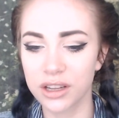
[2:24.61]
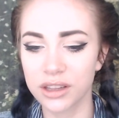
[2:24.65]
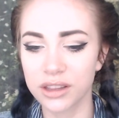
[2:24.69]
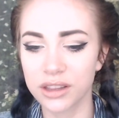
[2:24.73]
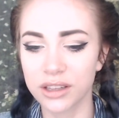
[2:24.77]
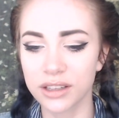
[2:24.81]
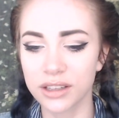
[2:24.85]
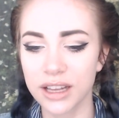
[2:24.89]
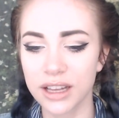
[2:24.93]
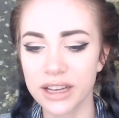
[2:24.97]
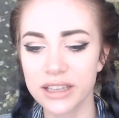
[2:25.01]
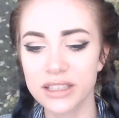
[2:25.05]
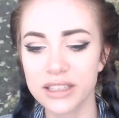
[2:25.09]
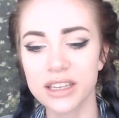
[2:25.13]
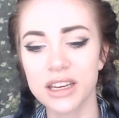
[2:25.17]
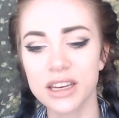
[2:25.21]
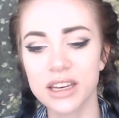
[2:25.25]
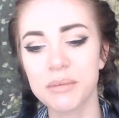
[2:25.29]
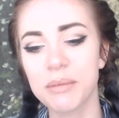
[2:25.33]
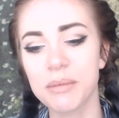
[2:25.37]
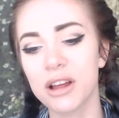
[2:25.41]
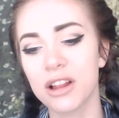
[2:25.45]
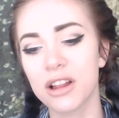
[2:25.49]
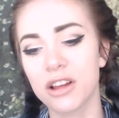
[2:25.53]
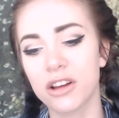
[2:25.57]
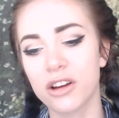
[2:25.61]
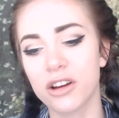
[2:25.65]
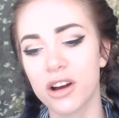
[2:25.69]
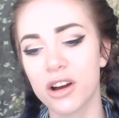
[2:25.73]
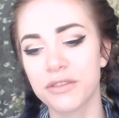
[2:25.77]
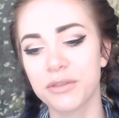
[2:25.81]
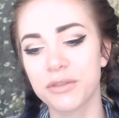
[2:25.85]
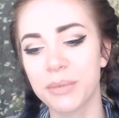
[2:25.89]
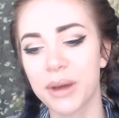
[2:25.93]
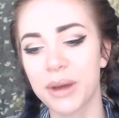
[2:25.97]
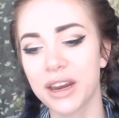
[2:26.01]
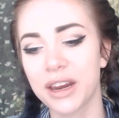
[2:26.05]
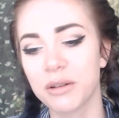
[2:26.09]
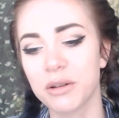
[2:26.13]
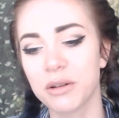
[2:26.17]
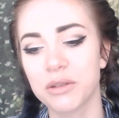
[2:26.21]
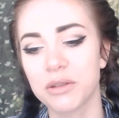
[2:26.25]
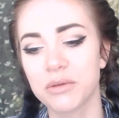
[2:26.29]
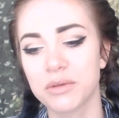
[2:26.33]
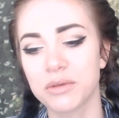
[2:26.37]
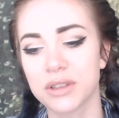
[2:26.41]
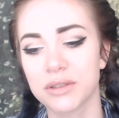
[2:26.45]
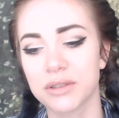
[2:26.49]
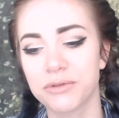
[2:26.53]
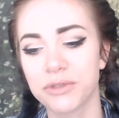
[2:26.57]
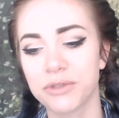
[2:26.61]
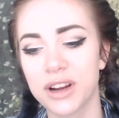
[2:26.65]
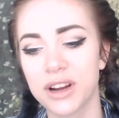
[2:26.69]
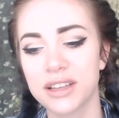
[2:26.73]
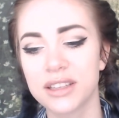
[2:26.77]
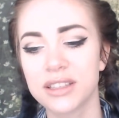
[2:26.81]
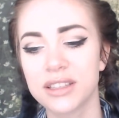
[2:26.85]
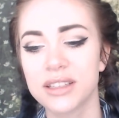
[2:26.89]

The last email I got from anyone was a friend